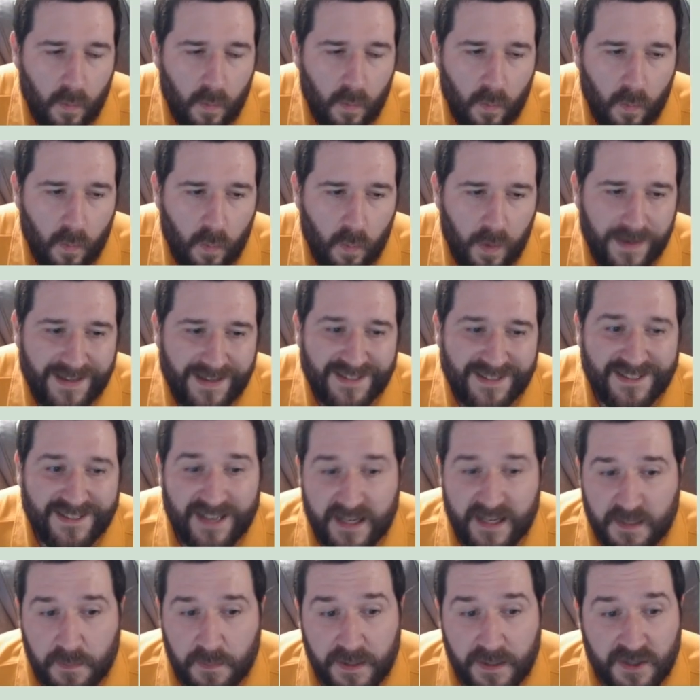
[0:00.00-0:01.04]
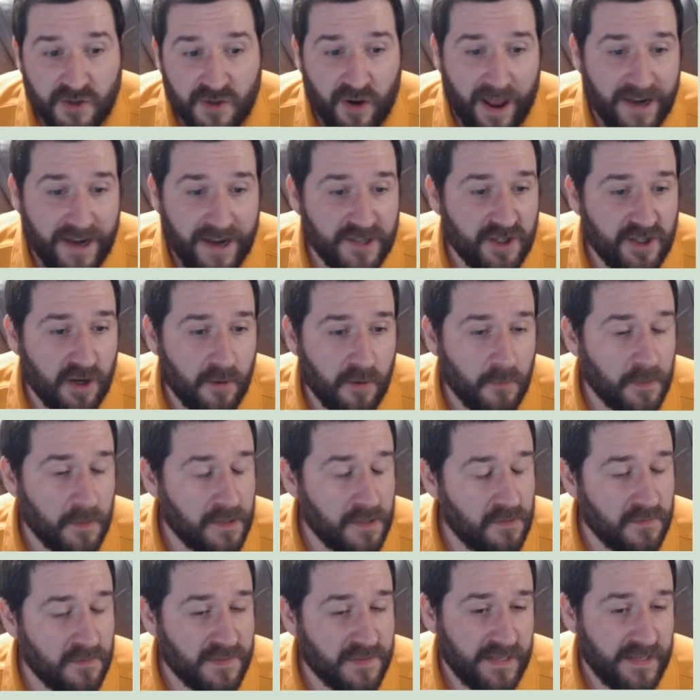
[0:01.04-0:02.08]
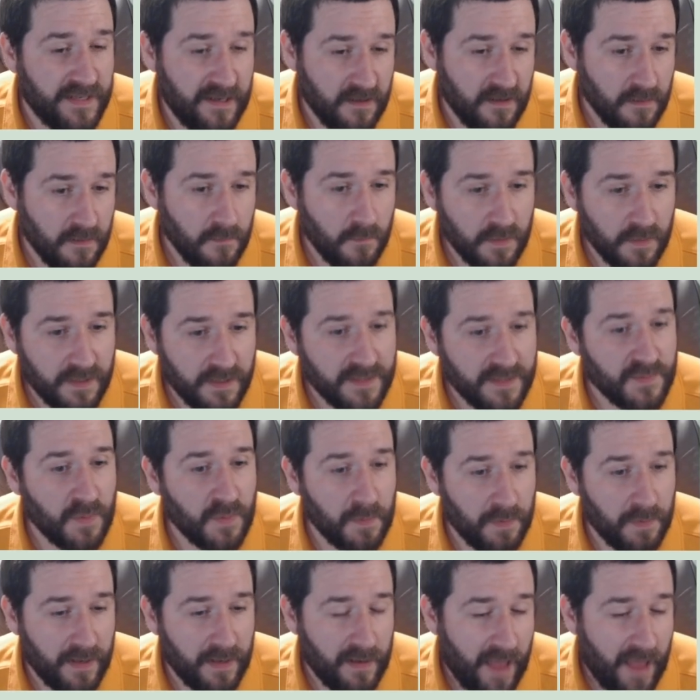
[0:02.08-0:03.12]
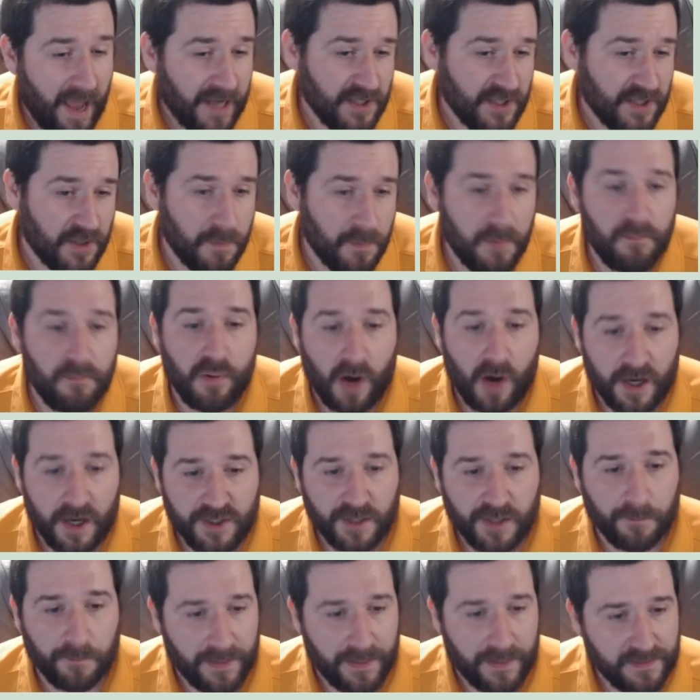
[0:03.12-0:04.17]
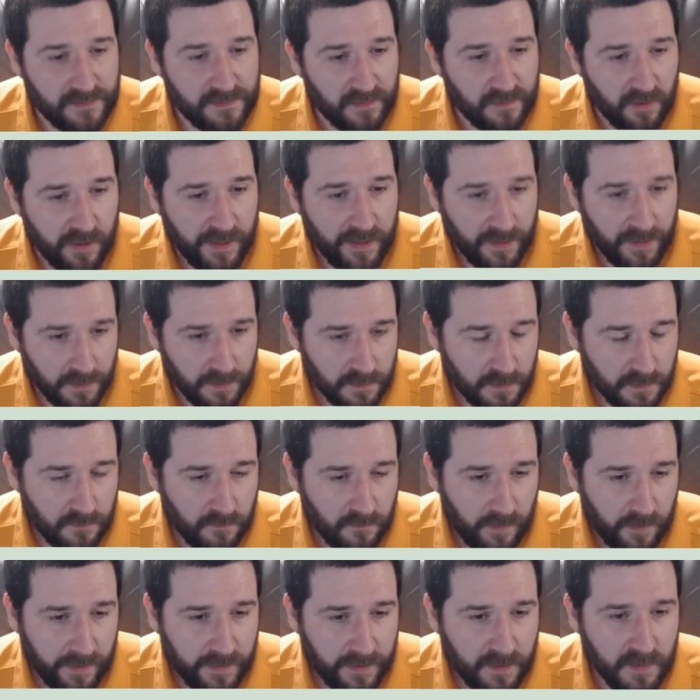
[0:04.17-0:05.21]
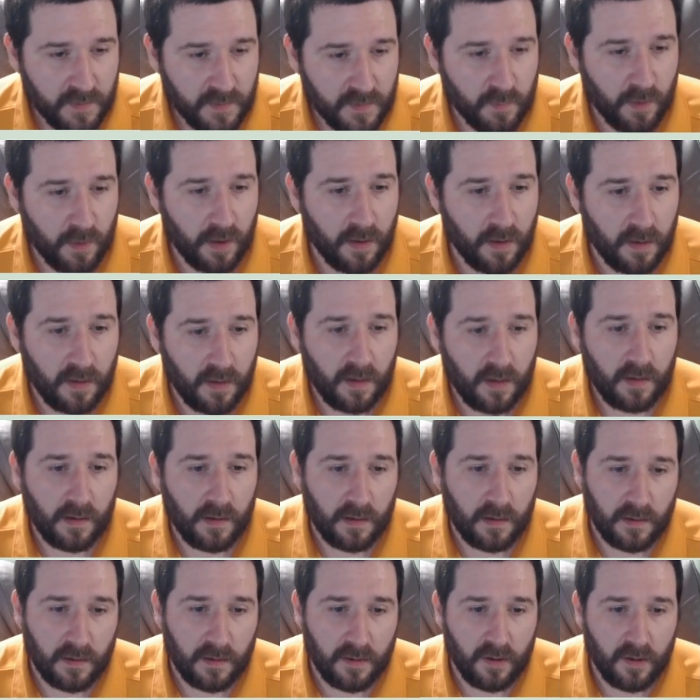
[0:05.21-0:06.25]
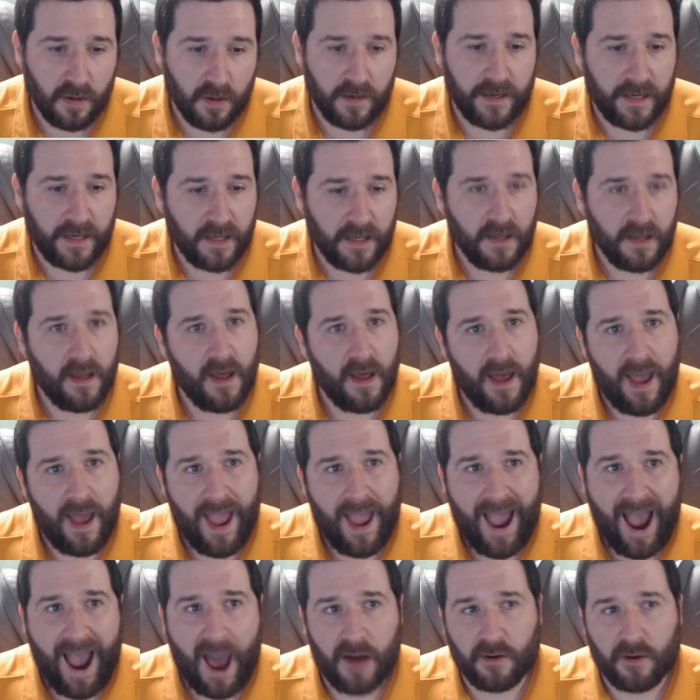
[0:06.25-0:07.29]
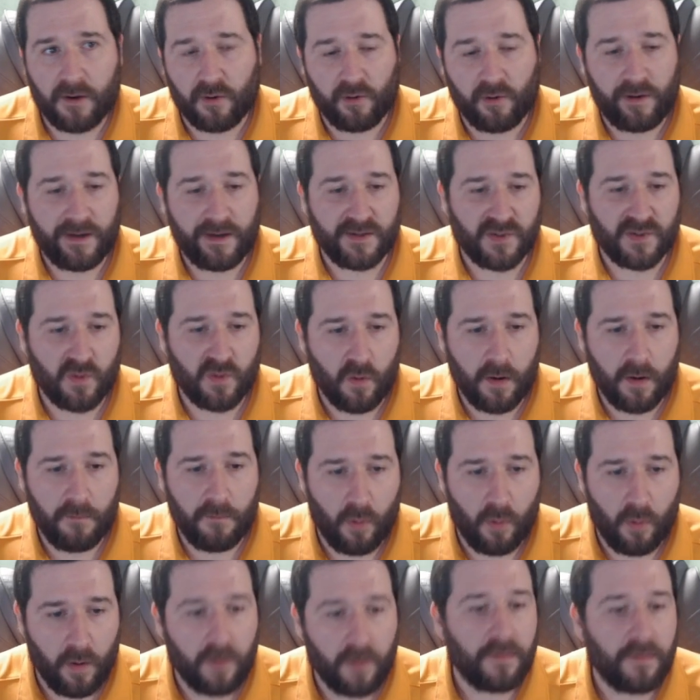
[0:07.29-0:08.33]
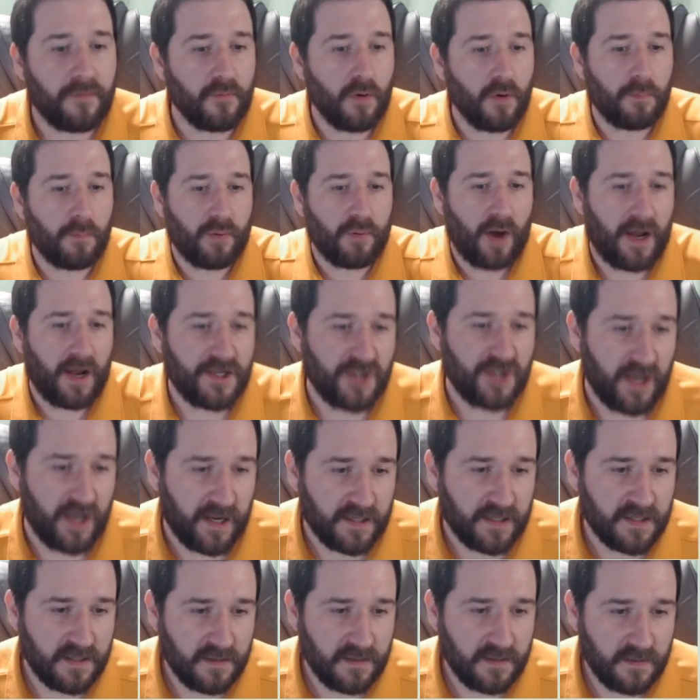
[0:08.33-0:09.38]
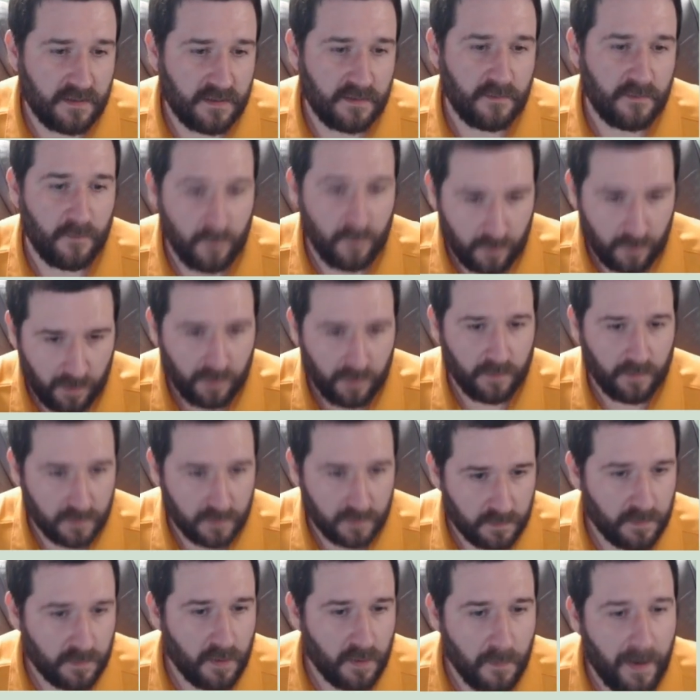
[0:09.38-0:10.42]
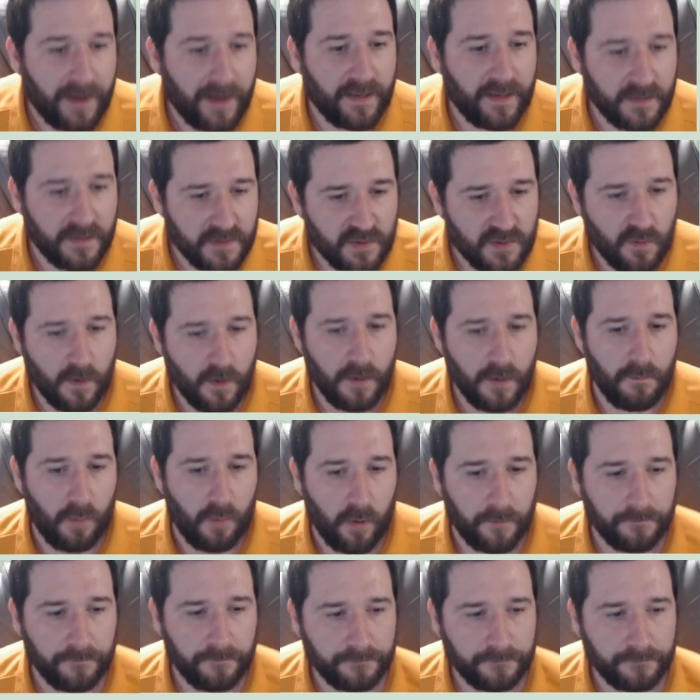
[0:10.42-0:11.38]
What assessment strategy are we using here? Well, this would actually be project-based learning, right? Because we're learning how to create a storyboard through a project where you're making a storyboard.